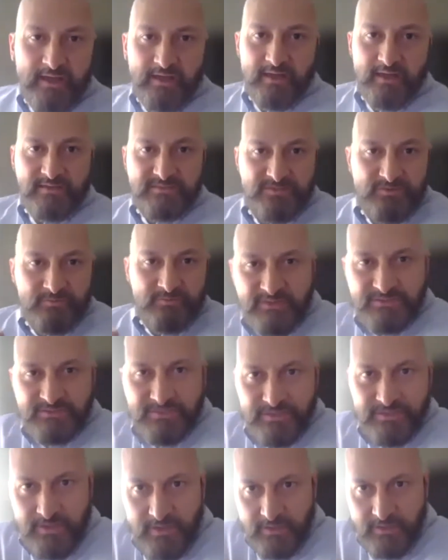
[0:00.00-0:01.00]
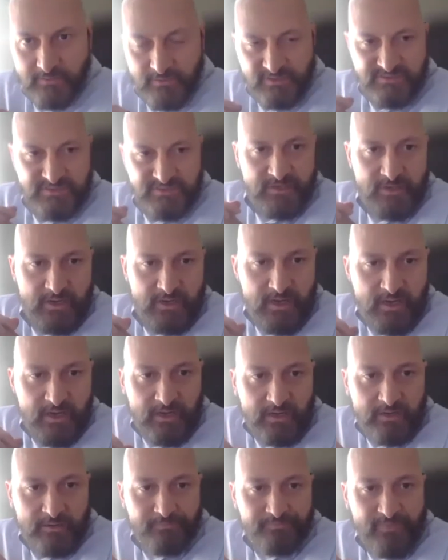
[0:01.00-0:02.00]
As you mentioned,
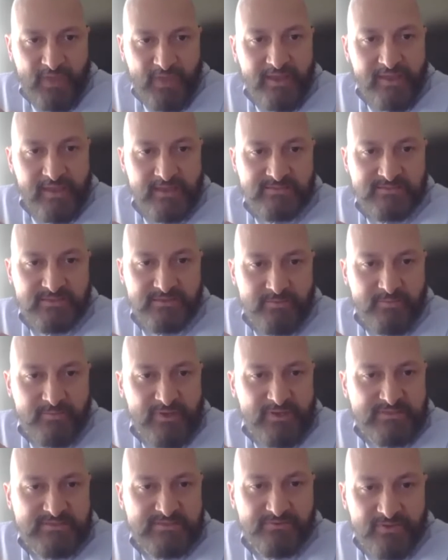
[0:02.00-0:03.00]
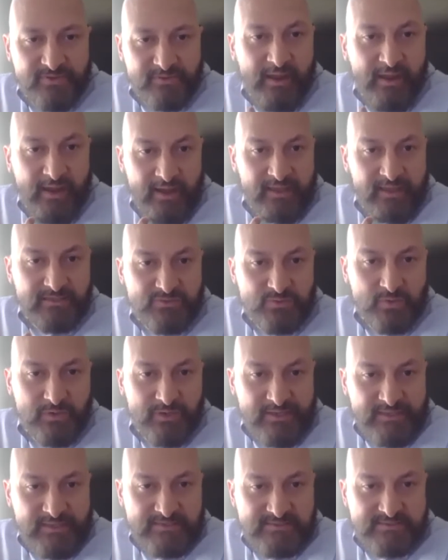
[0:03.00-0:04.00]
Razia, I entered the military in my late
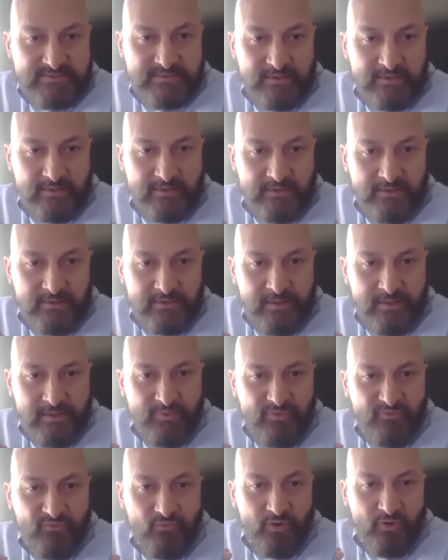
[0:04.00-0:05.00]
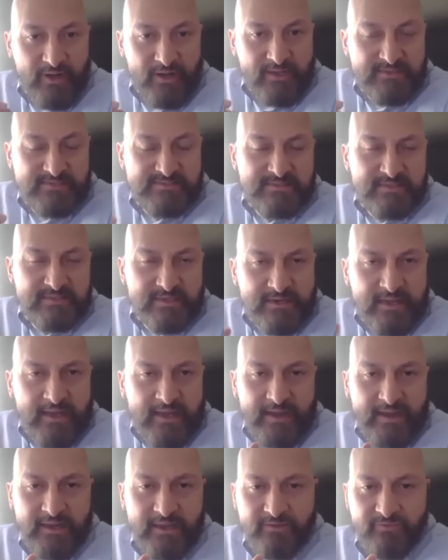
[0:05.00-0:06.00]
20s, and before enlisting,
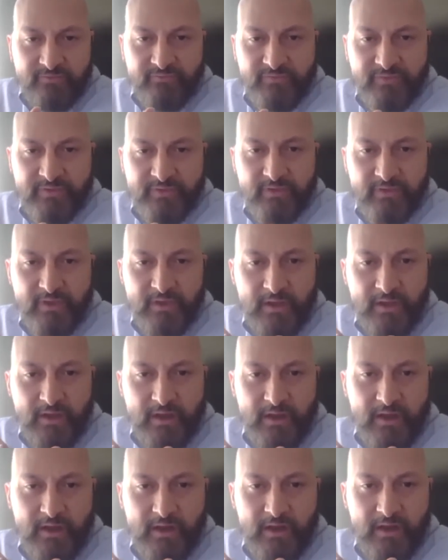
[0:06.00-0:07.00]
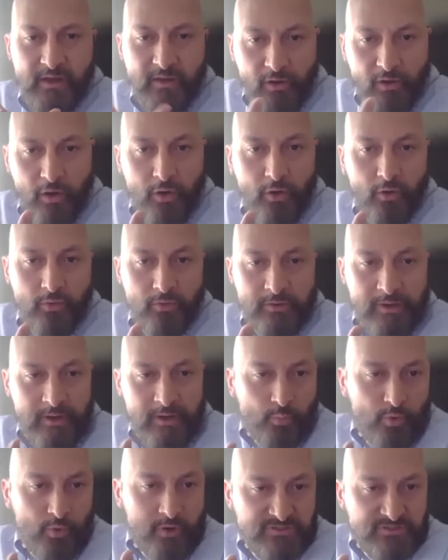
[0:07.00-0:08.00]
I lived alone
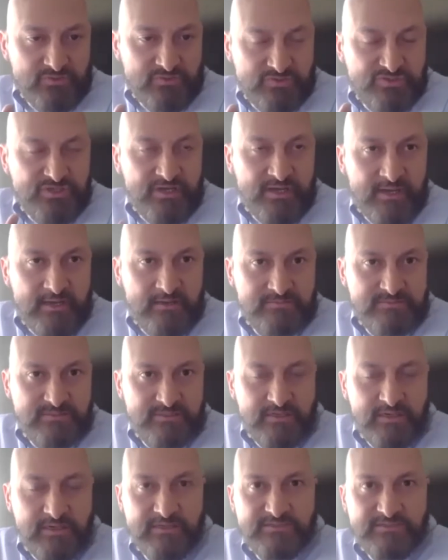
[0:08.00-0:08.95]
and worked 2 jobs.